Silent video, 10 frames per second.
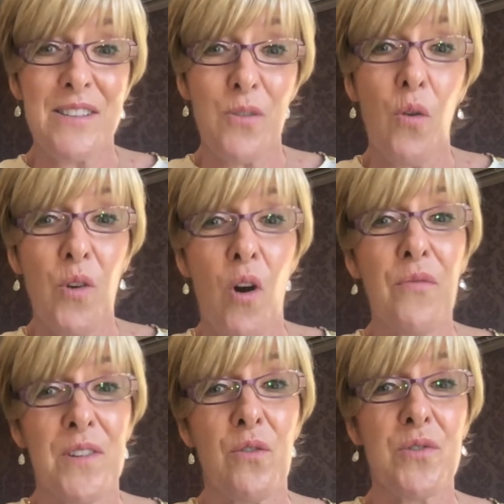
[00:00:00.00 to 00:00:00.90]

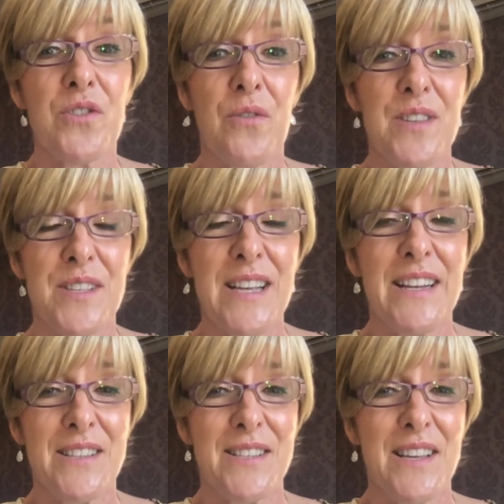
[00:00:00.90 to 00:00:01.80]
often also the
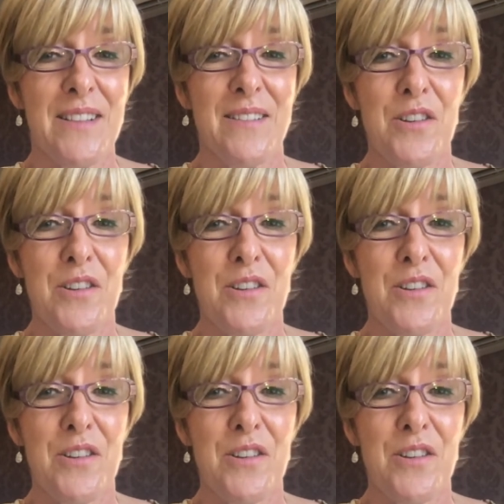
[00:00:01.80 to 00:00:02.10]
sense that,